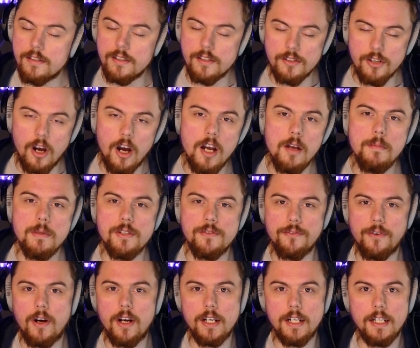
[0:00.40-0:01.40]
the time is
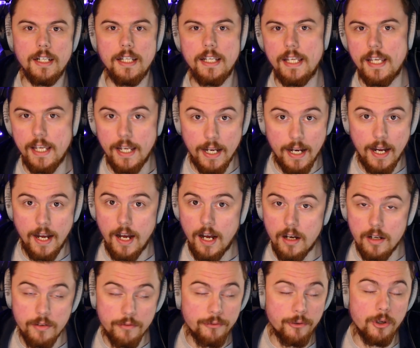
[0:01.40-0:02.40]
finally here.
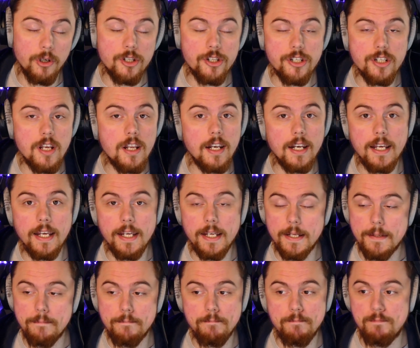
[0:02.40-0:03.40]

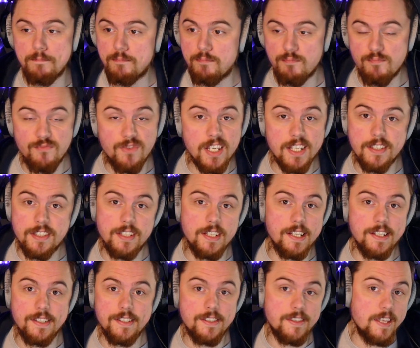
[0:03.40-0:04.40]
Unfortunately, this
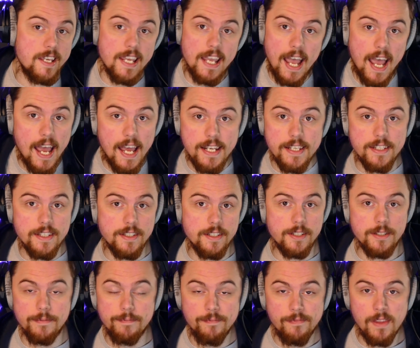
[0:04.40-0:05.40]
is the end.
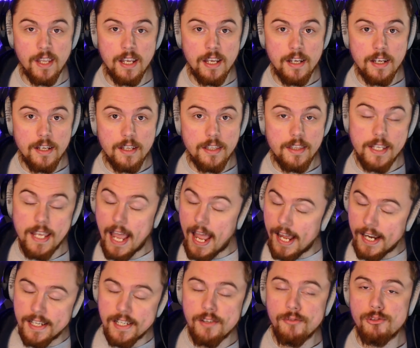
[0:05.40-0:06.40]
The
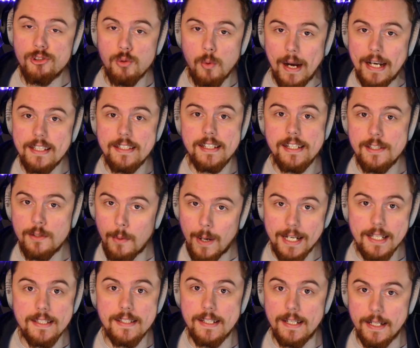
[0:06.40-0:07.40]
end of
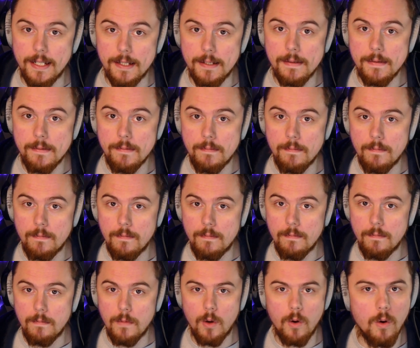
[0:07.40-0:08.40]
2020.
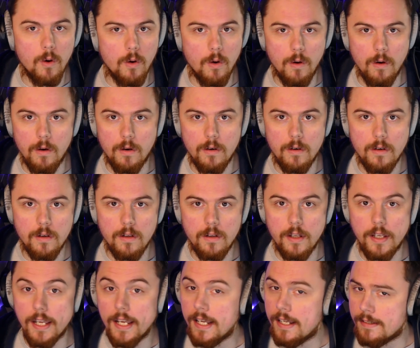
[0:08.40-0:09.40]
Or
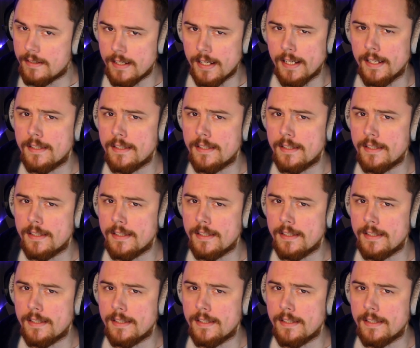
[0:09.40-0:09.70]
is it?